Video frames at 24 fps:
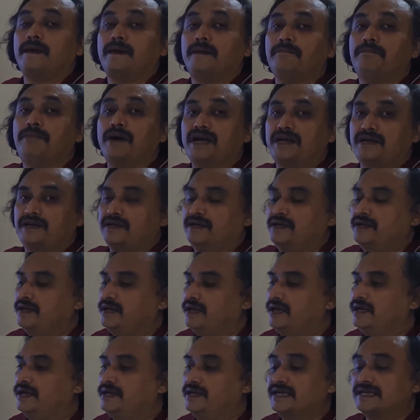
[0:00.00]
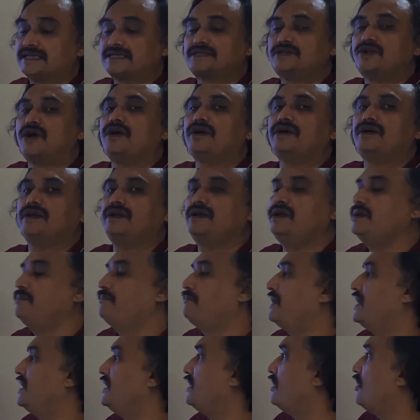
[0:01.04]
But it does not
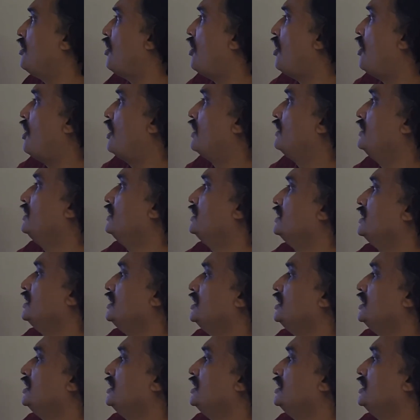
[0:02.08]
depend on